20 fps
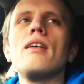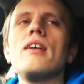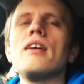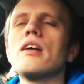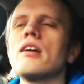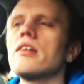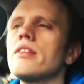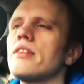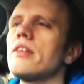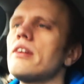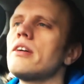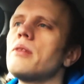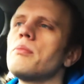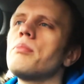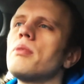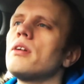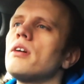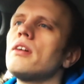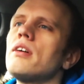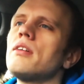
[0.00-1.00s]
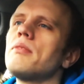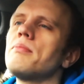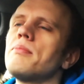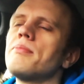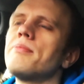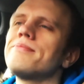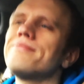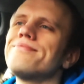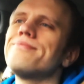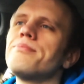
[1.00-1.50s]
here and there, but
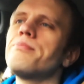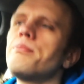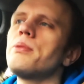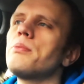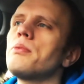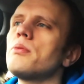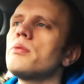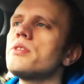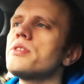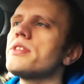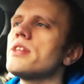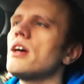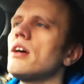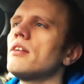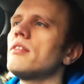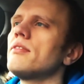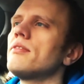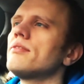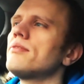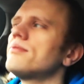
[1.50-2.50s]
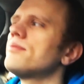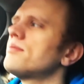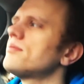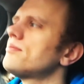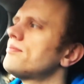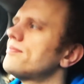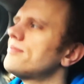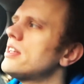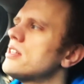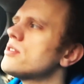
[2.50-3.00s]
people were just not
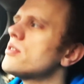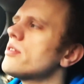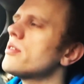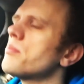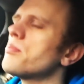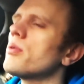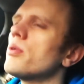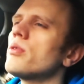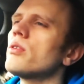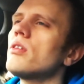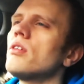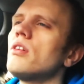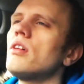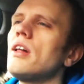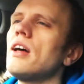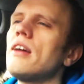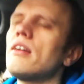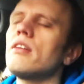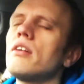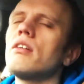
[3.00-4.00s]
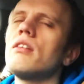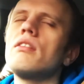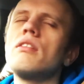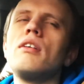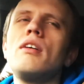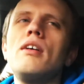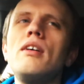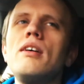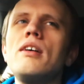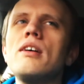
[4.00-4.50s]
into the protocol. I don't know.
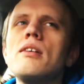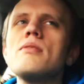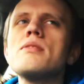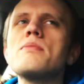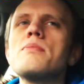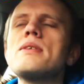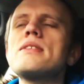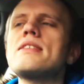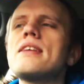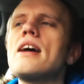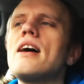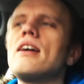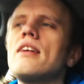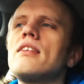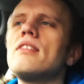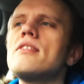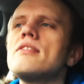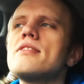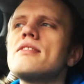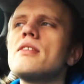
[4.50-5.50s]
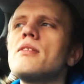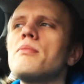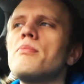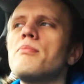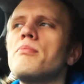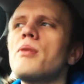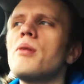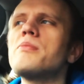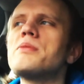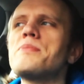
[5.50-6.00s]
It was a bit sad, and it still
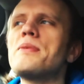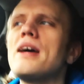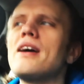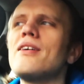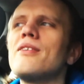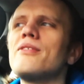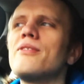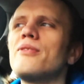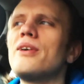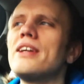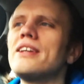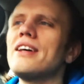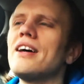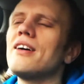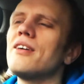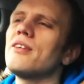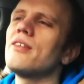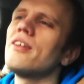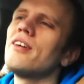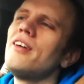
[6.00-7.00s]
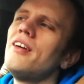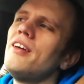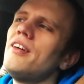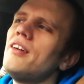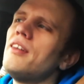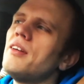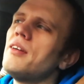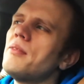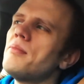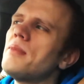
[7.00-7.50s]
bumps me out right now.
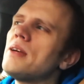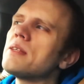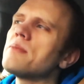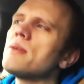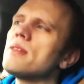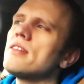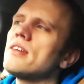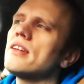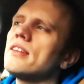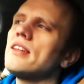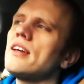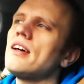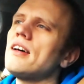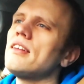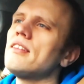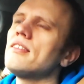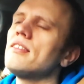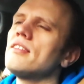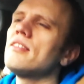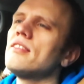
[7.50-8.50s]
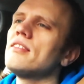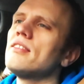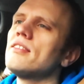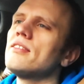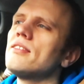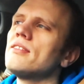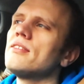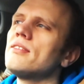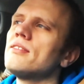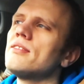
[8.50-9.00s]
It makes me think that
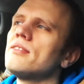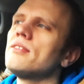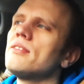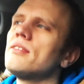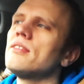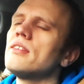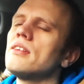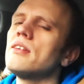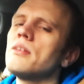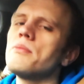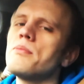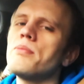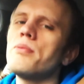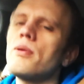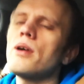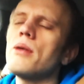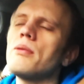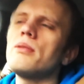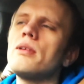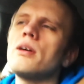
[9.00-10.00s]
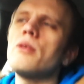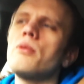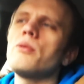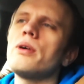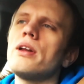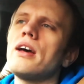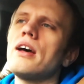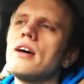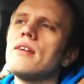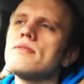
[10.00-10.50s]
probably I
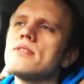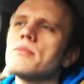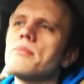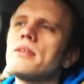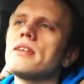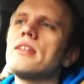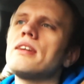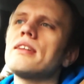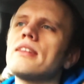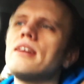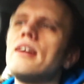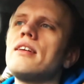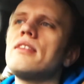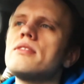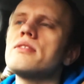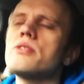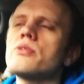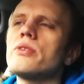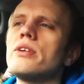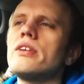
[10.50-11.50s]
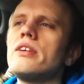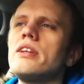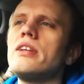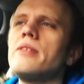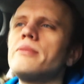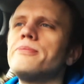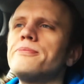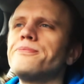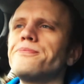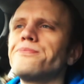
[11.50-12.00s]
want to have something like that in
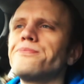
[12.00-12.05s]
Serenity.